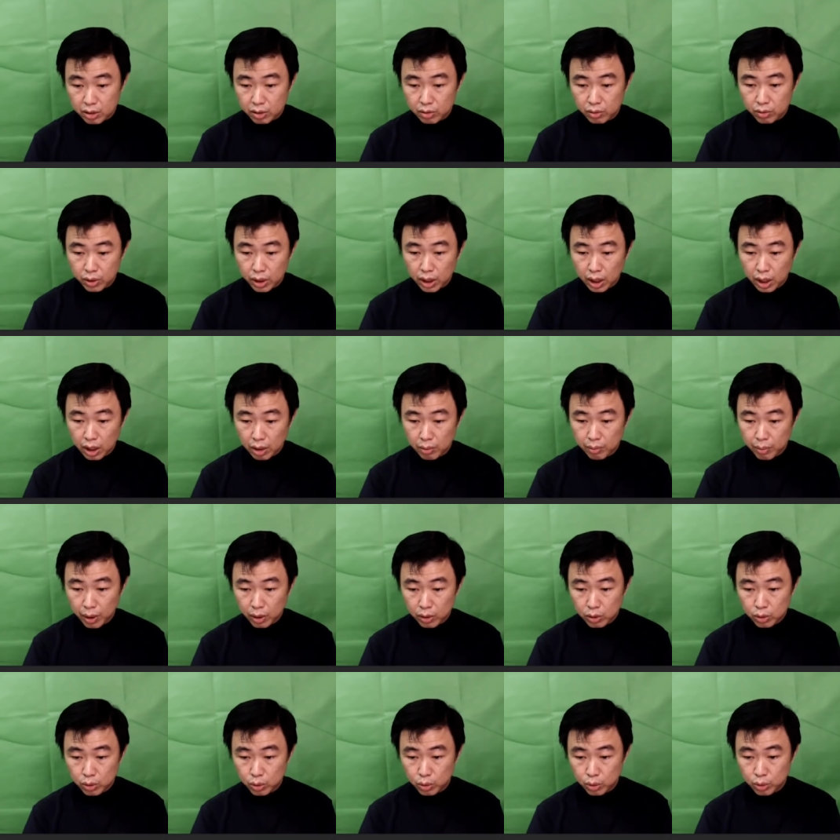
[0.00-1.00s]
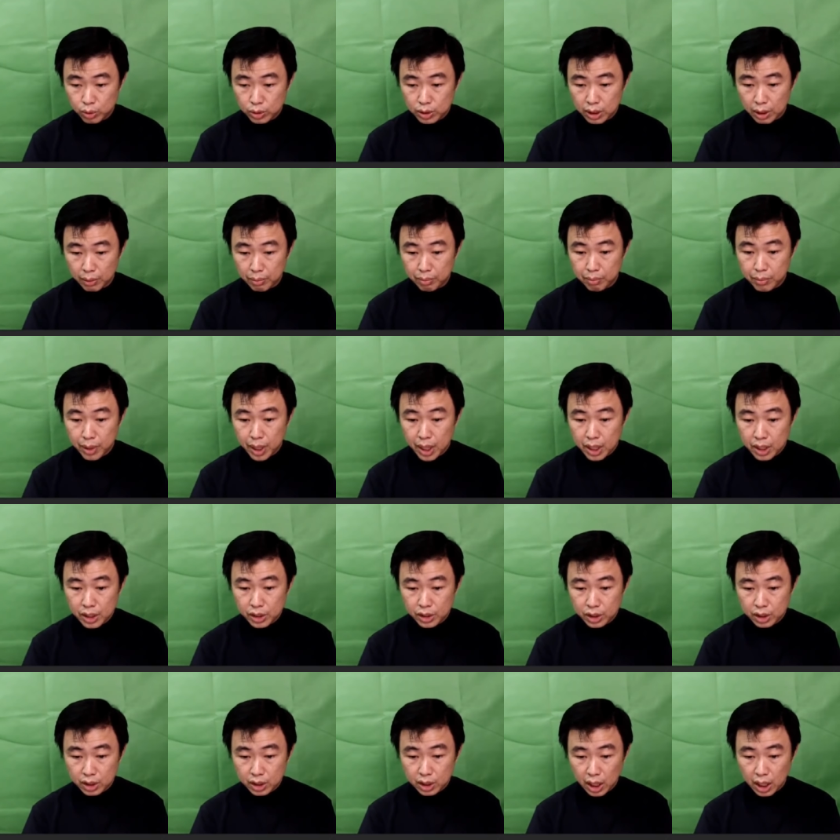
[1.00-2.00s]
We are about to do some
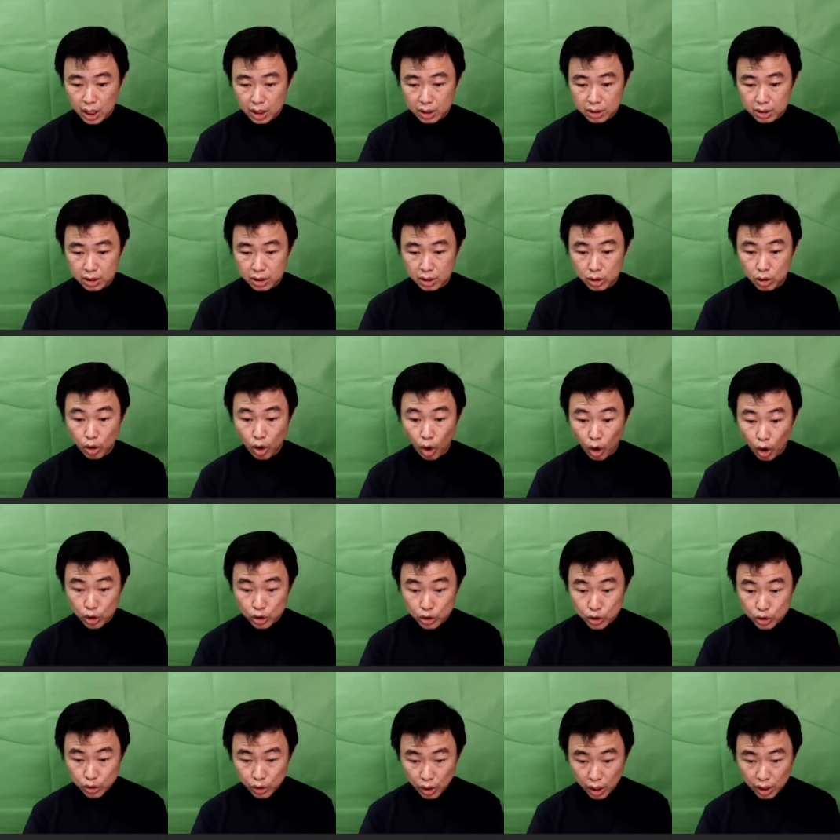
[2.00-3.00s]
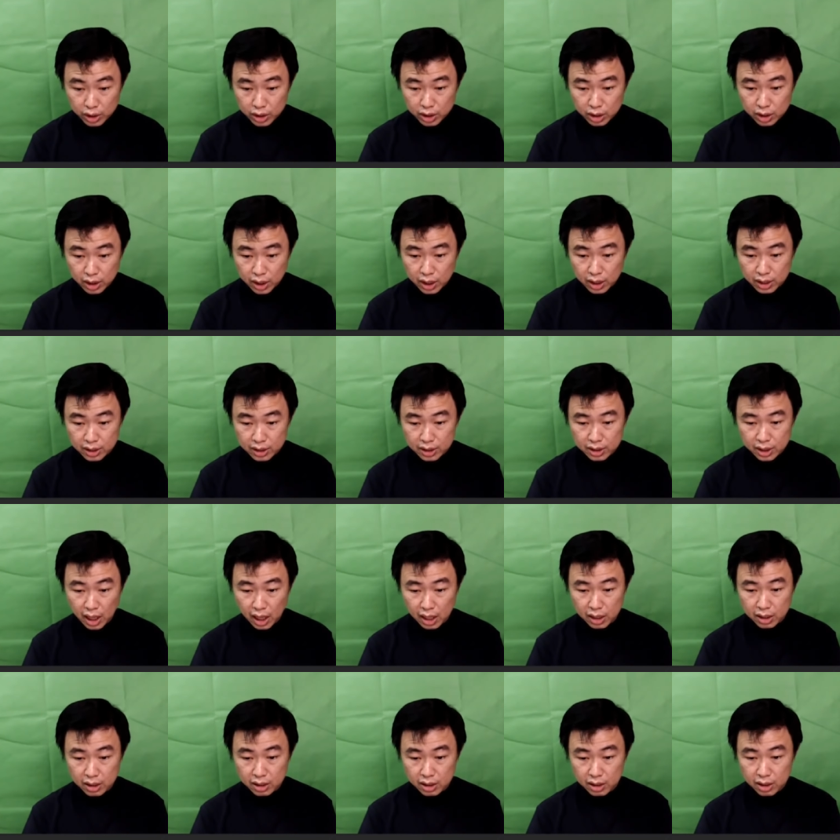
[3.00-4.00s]
major tasks in construction and
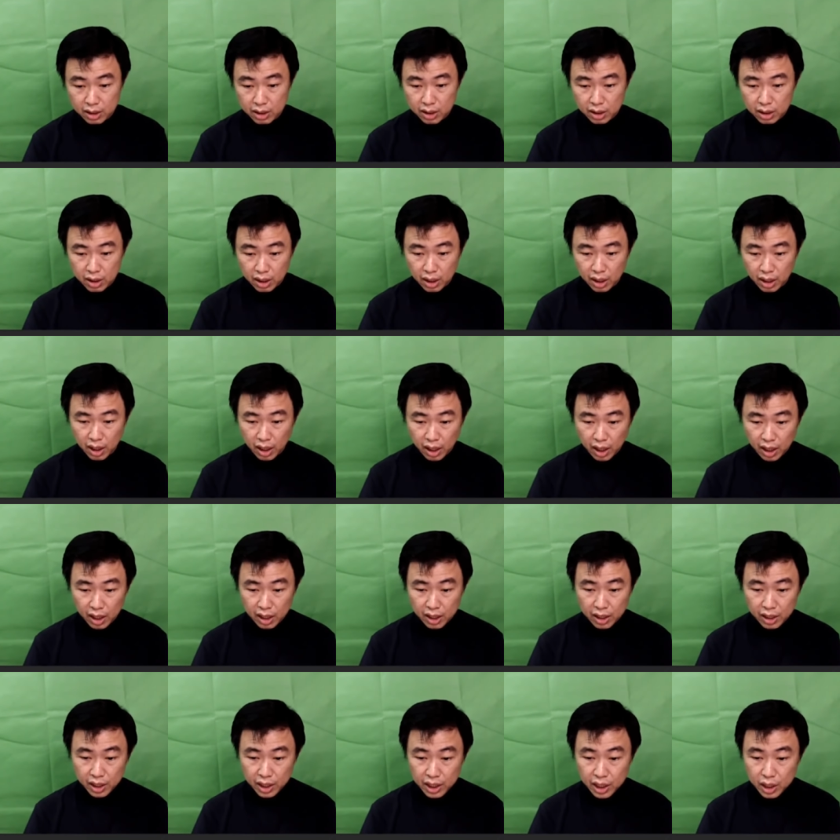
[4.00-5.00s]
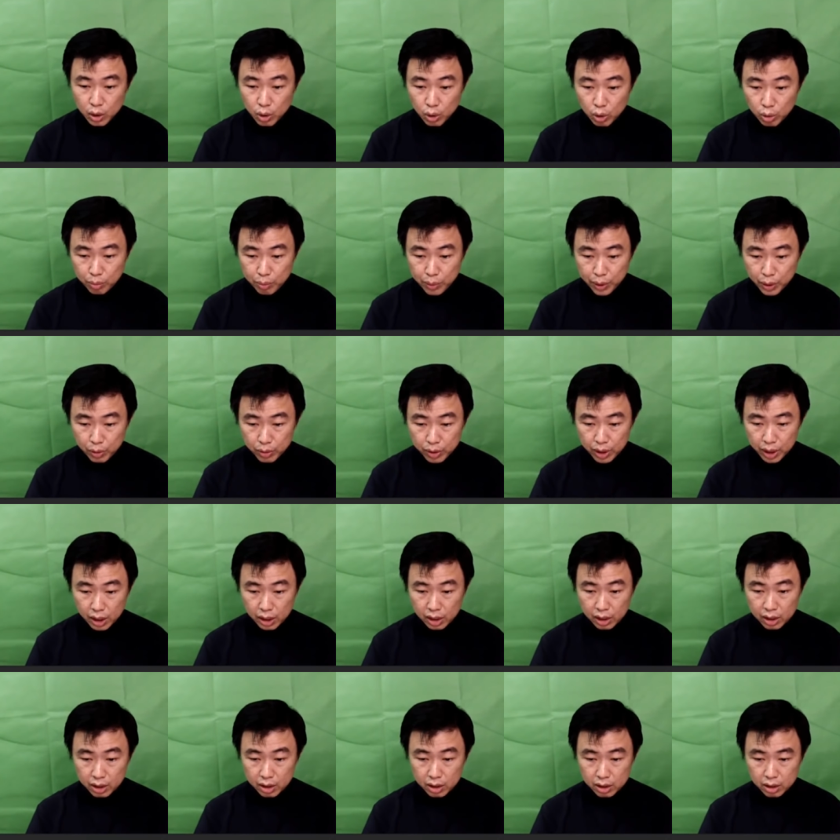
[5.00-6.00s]
start a new
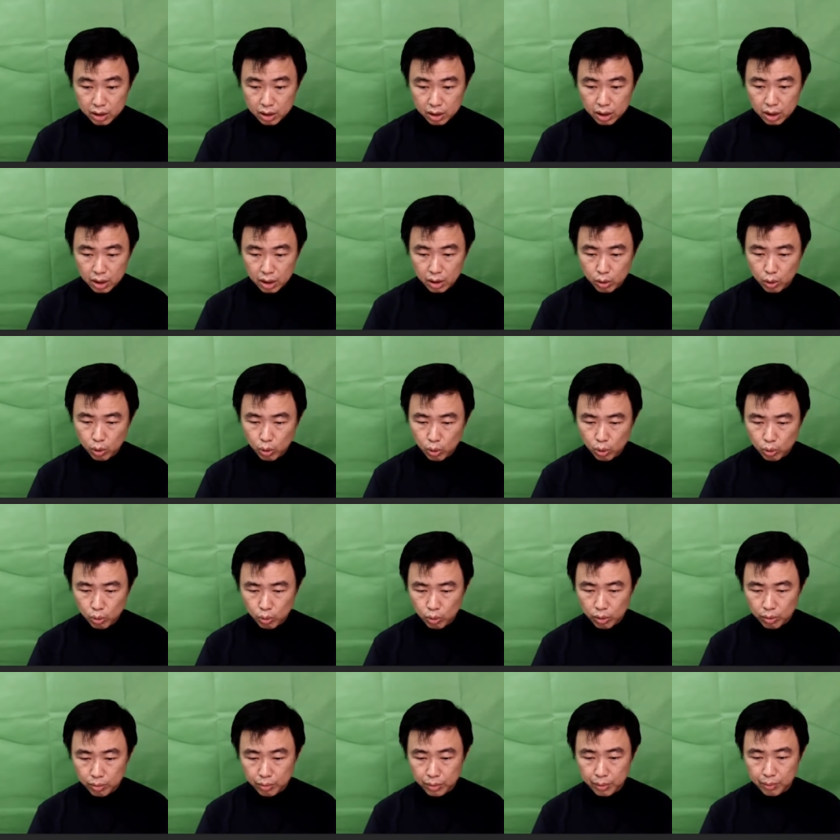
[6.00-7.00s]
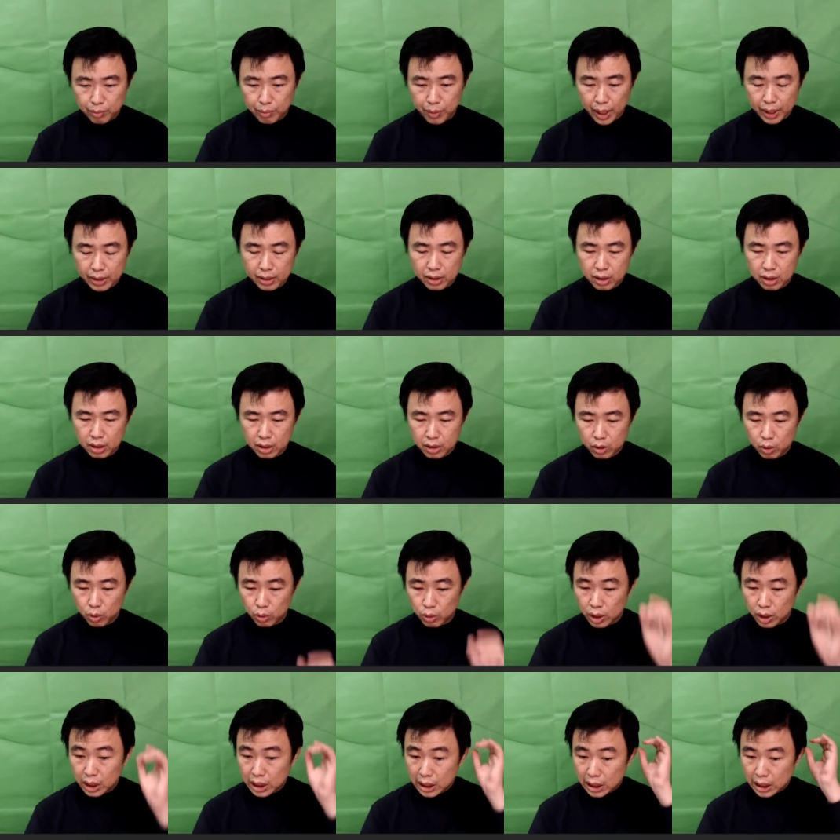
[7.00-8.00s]
building. Uh, who would be better to
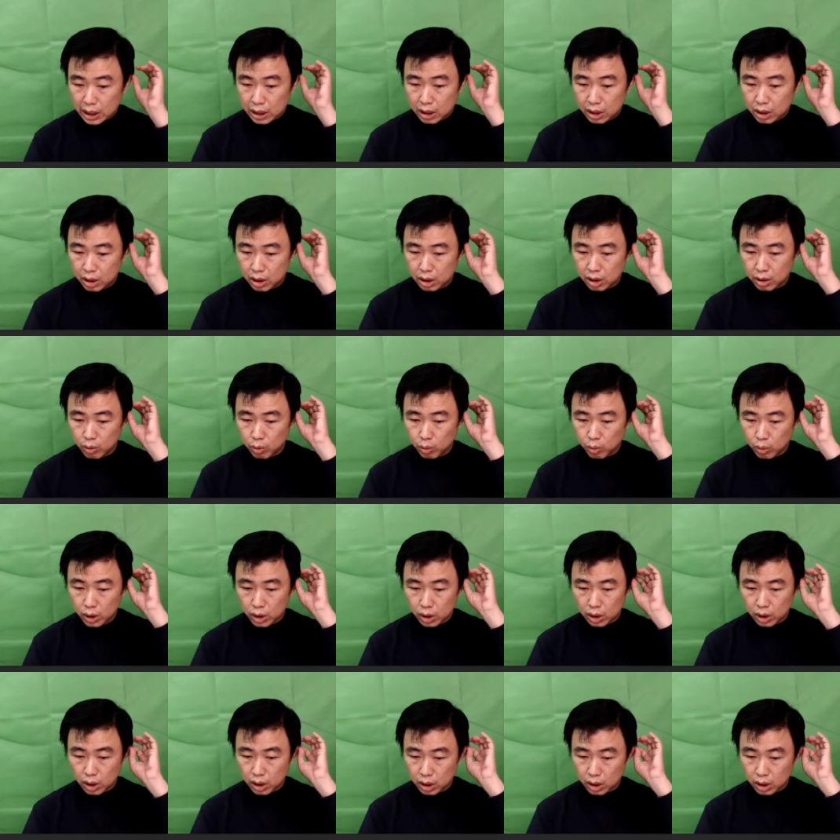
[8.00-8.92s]
lead the work?